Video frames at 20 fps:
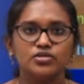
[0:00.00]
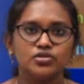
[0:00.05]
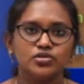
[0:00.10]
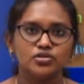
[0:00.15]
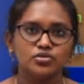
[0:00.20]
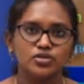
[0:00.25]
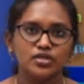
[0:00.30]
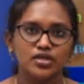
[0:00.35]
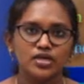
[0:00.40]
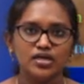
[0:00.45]

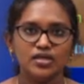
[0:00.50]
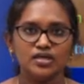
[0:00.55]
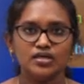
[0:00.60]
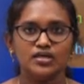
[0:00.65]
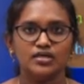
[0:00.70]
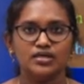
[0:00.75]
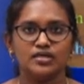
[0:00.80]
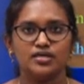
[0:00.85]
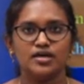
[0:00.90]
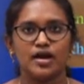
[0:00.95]
to the
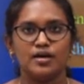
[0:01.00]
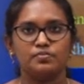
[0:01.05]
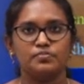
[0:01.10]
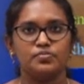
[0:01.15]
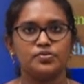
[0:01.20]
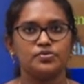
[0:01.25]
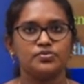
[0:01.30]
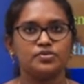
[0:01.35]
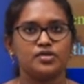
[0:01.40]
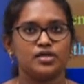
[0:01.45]

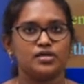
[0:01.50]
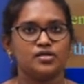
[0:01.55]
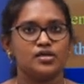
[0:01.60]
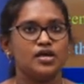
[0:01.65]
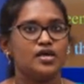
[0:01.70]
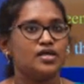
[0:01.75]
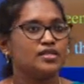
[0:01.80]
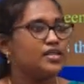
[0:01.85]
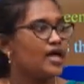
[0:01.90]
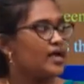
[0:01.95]
computer.
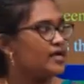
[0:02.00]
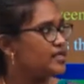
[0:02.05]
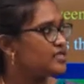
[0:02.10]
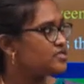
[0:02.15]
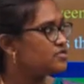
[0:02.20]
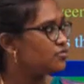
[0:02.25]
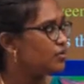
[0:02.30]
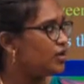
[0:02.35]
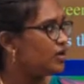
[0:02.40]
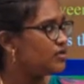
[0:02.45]
That
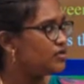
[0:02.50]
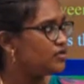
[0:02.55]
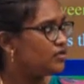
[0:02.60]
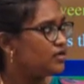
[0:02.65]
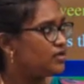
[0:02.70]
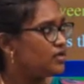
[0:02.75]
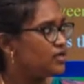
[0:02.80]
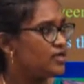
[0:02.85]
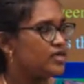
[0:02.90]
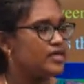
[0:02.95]
is what
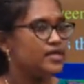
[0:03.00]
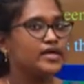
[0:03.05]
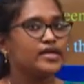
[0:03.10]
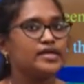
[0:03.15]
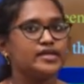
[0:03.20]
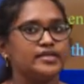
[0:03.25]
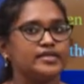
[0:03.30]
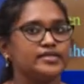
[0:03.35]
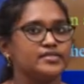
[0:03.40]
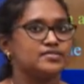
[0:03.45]
here
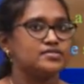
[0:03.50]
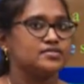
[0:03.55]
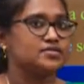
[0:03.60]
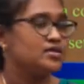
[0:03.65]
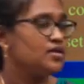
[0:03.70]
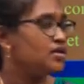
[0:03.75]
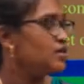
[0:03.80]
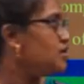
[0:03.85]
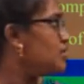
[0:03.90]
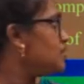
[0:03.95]
it is.
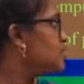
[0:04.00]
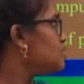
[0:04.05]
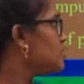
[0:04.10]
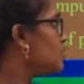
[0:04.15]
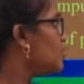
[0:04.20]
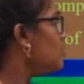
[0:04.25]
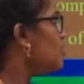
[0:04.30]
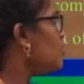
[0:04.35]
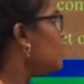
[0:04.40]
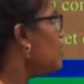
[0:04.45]
So,